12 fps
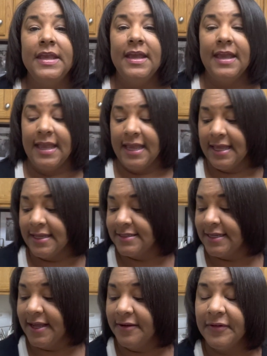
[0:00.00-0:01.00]
and
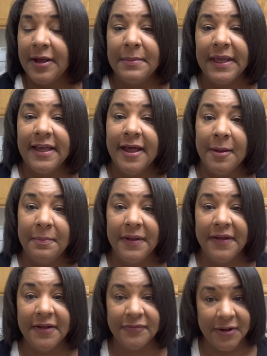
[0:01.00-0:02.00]
I've got my cup
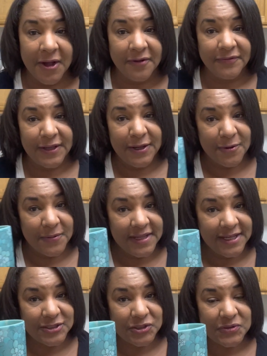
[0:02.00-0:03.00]
of coffee going,
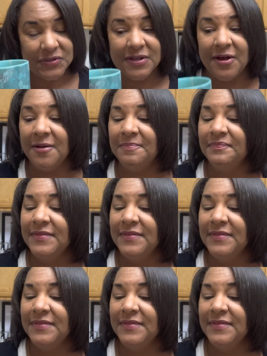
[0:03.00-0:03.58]
as you saw.